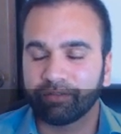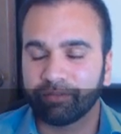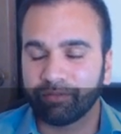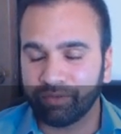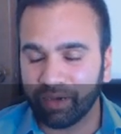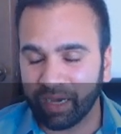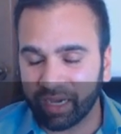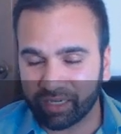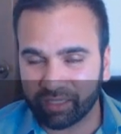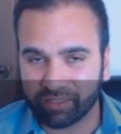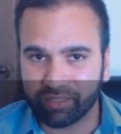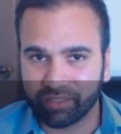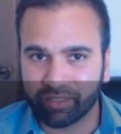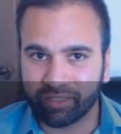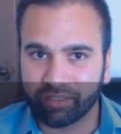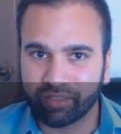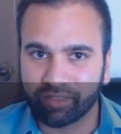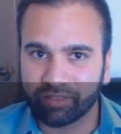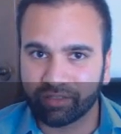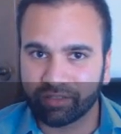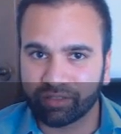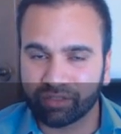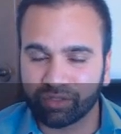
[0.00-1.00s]
Finally,
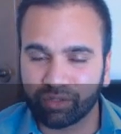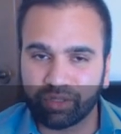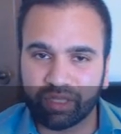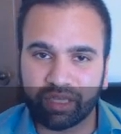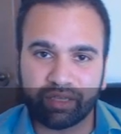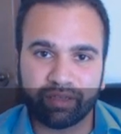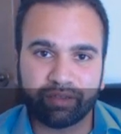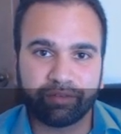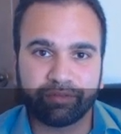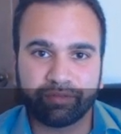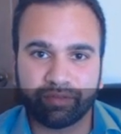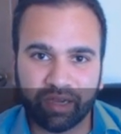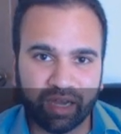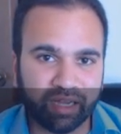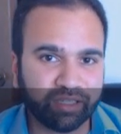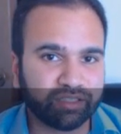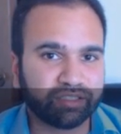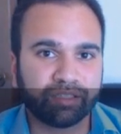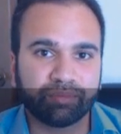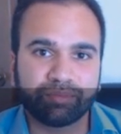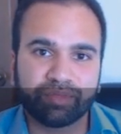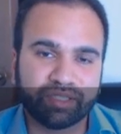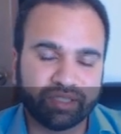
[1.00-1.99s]
so they've
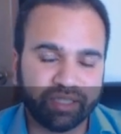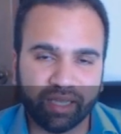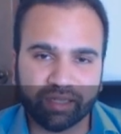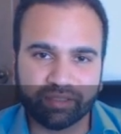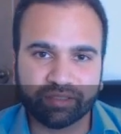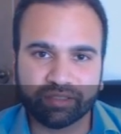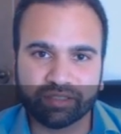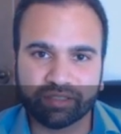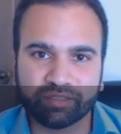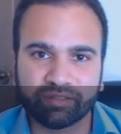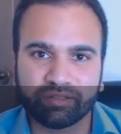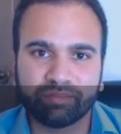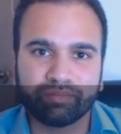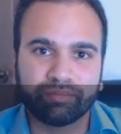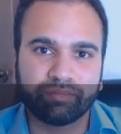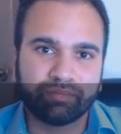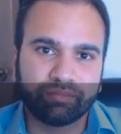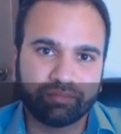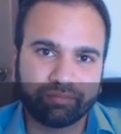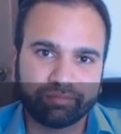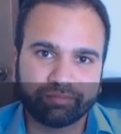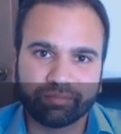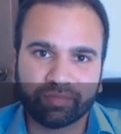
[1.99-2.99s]
got some sense,
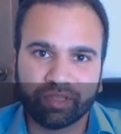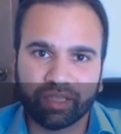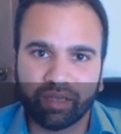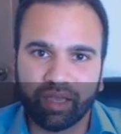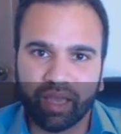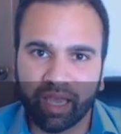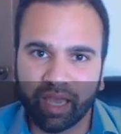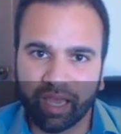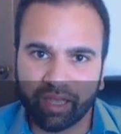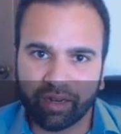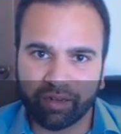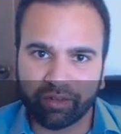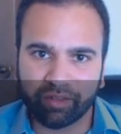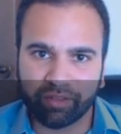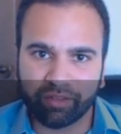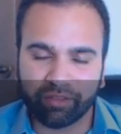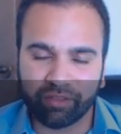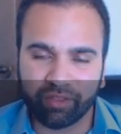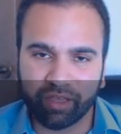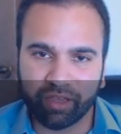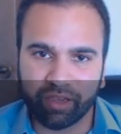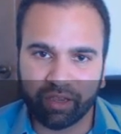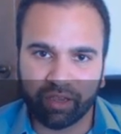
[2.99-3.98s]
and
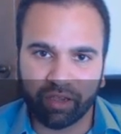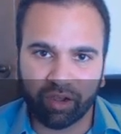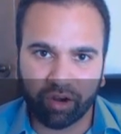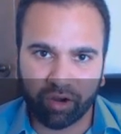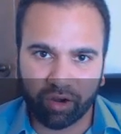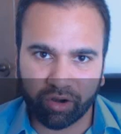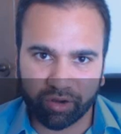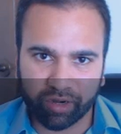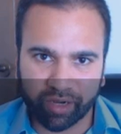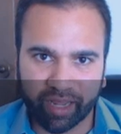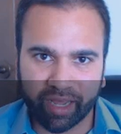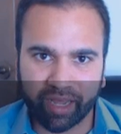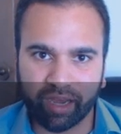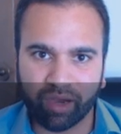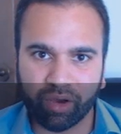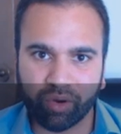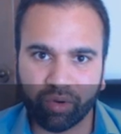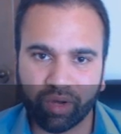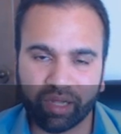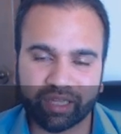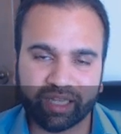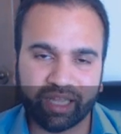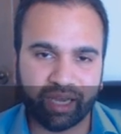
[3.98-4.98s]
they are
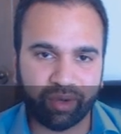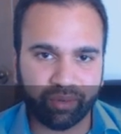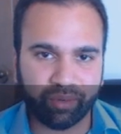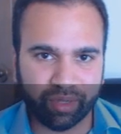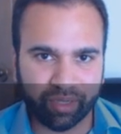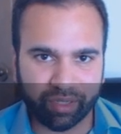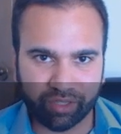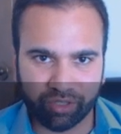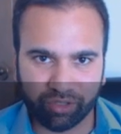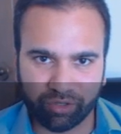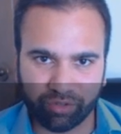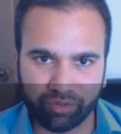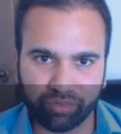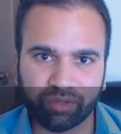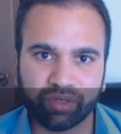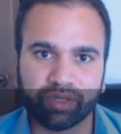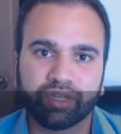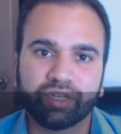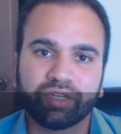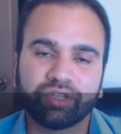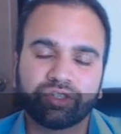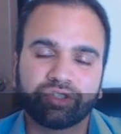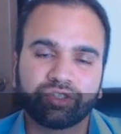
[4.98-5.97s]
now allowing you
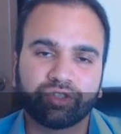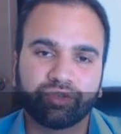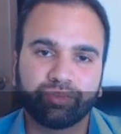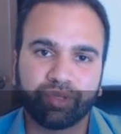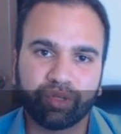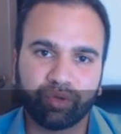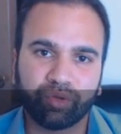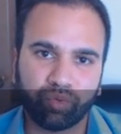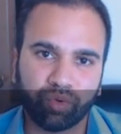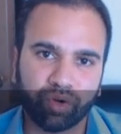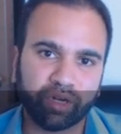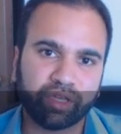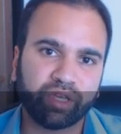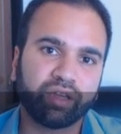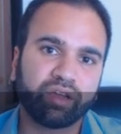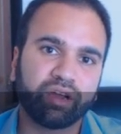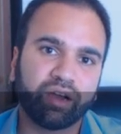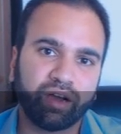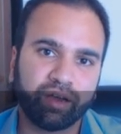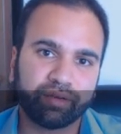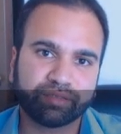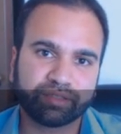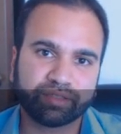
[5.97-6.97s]
to be working
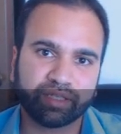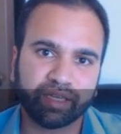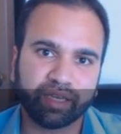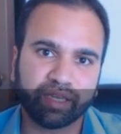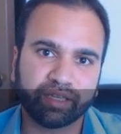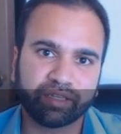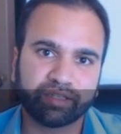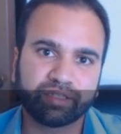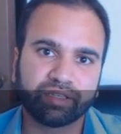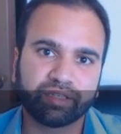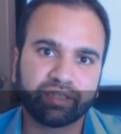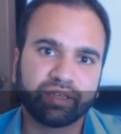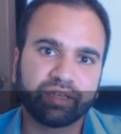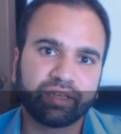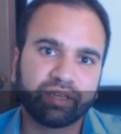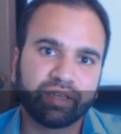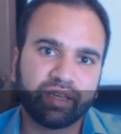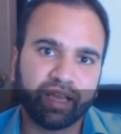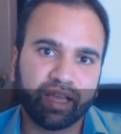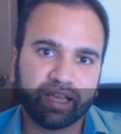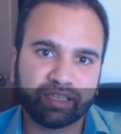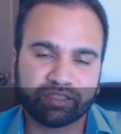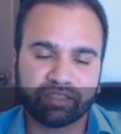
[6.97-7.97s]
offsite
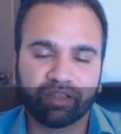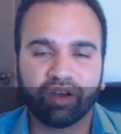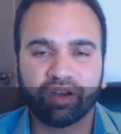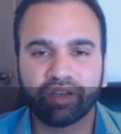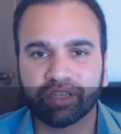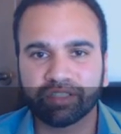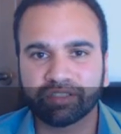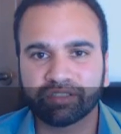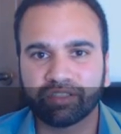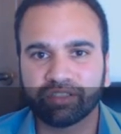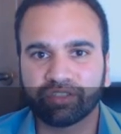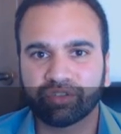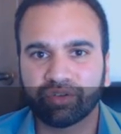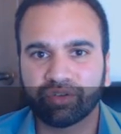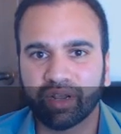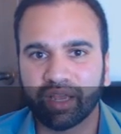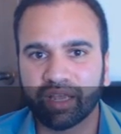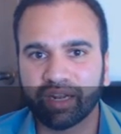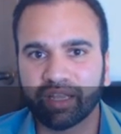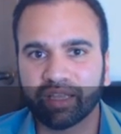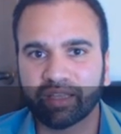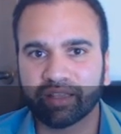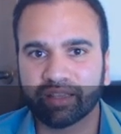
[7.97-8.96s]
as long as the
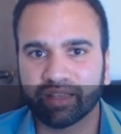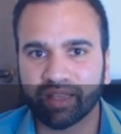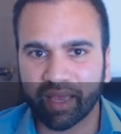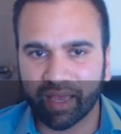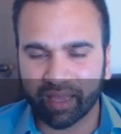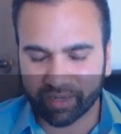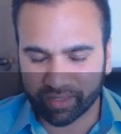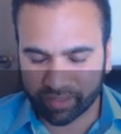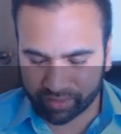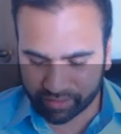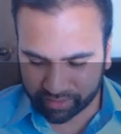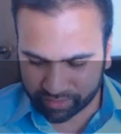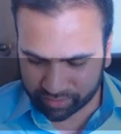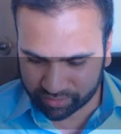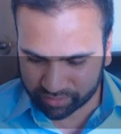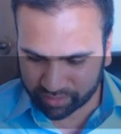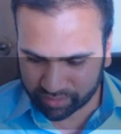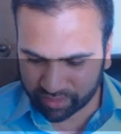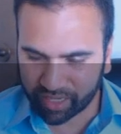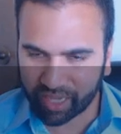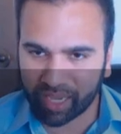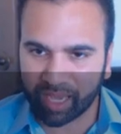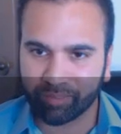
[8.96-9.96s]
training that
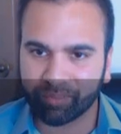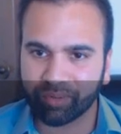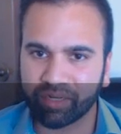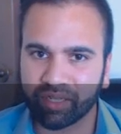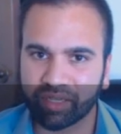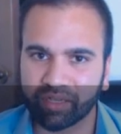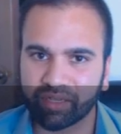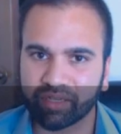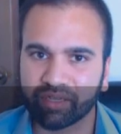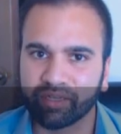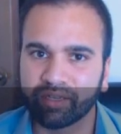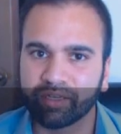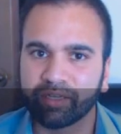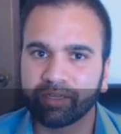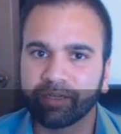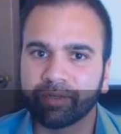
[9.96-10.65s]
is happening